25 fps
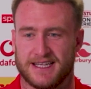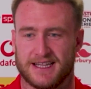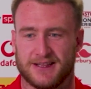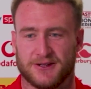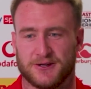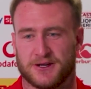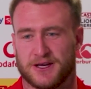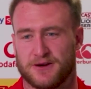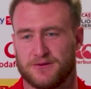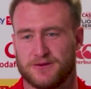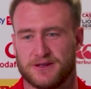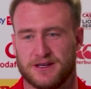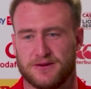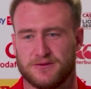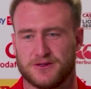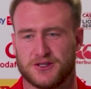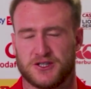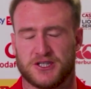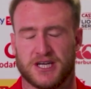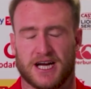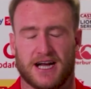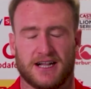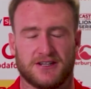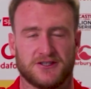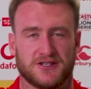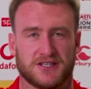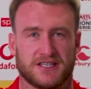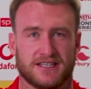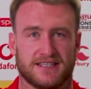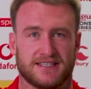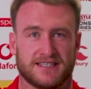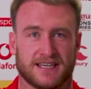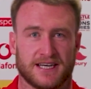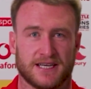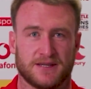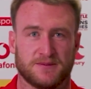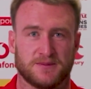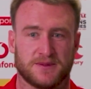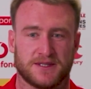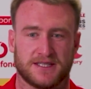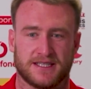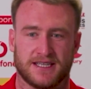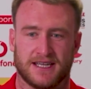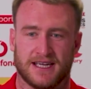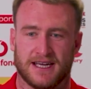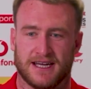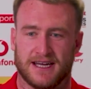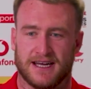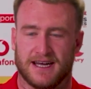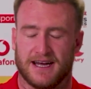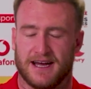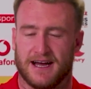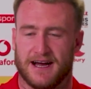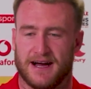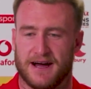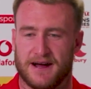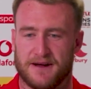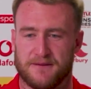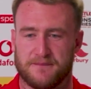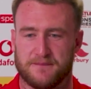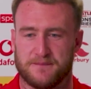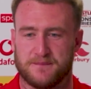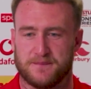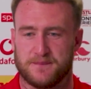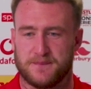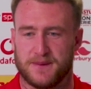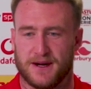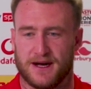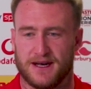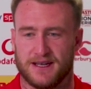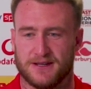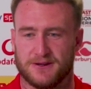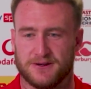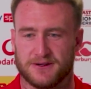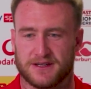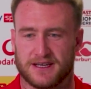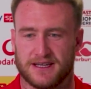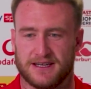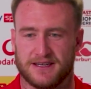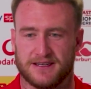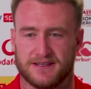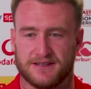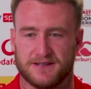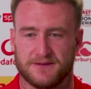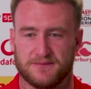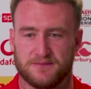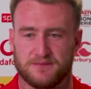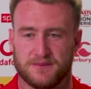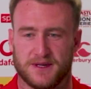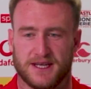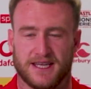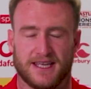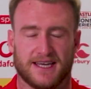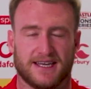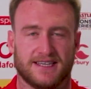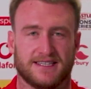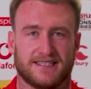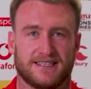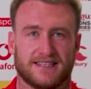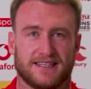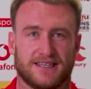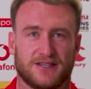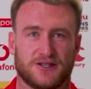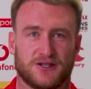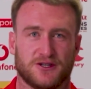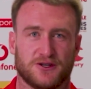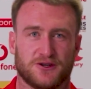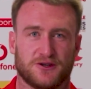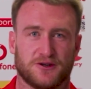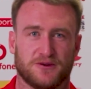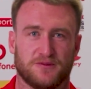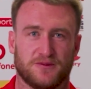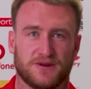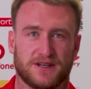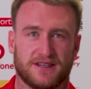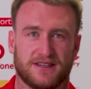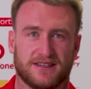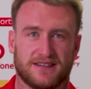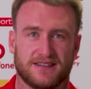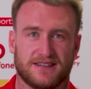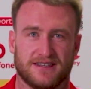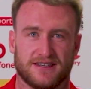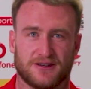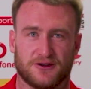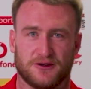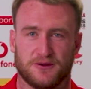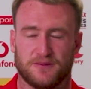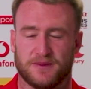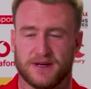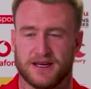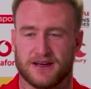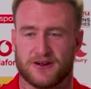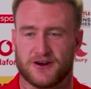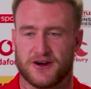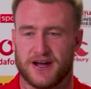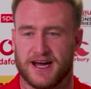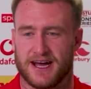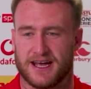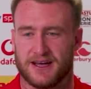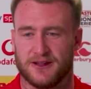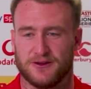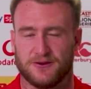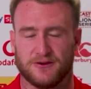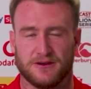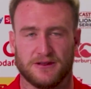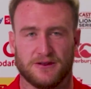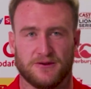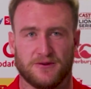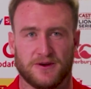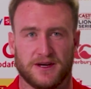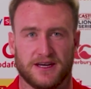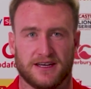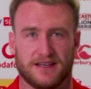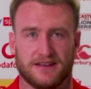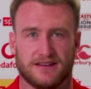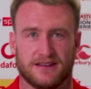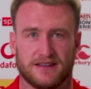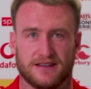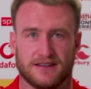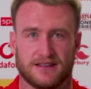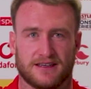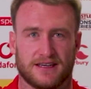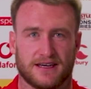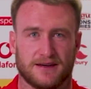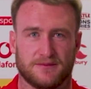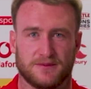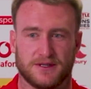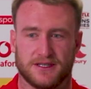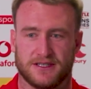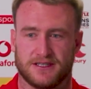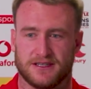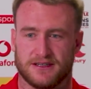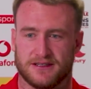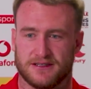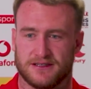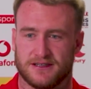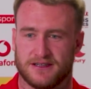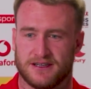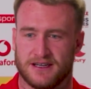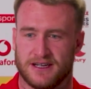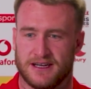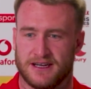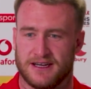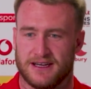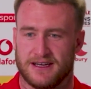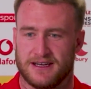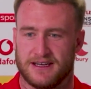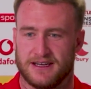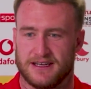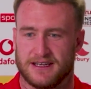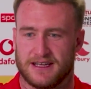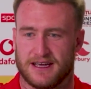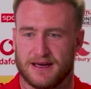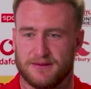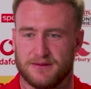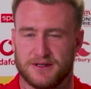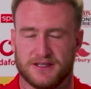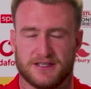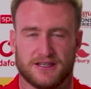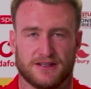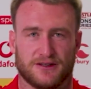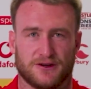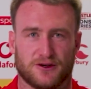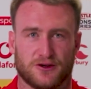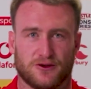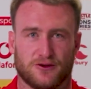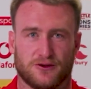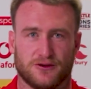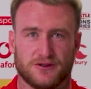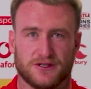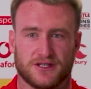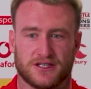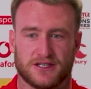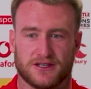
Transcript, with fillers: Yeah, look, it, was challenging at times, um, but a little kind of mini isolation group. We had a, a, good bit of crack along the way and, and kept each other kept each other going.